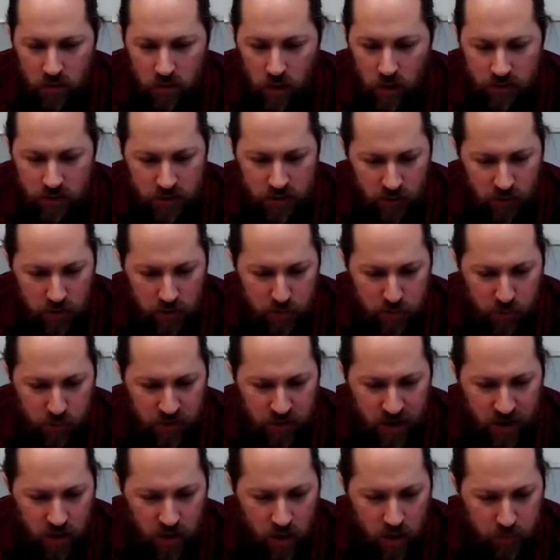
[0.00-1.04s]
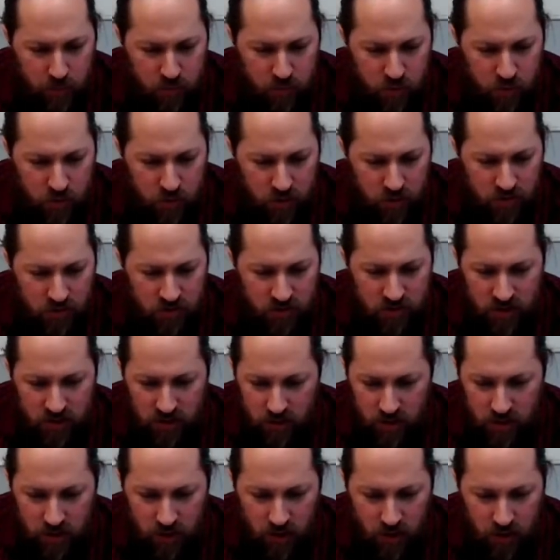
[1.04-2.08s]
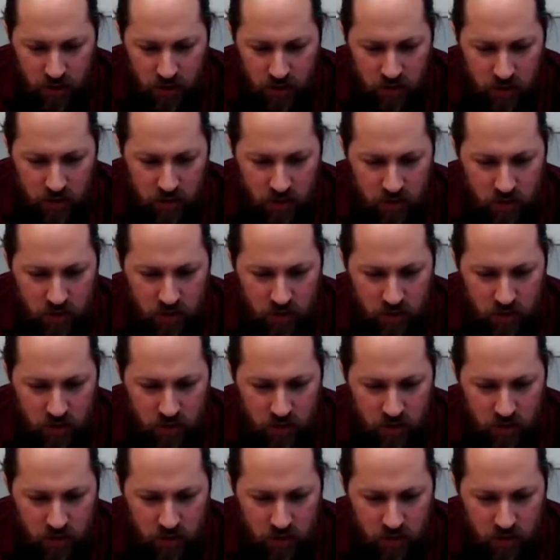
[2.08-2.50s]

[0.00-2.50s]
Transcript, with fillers: I'll see if I can put that up so you can see it again.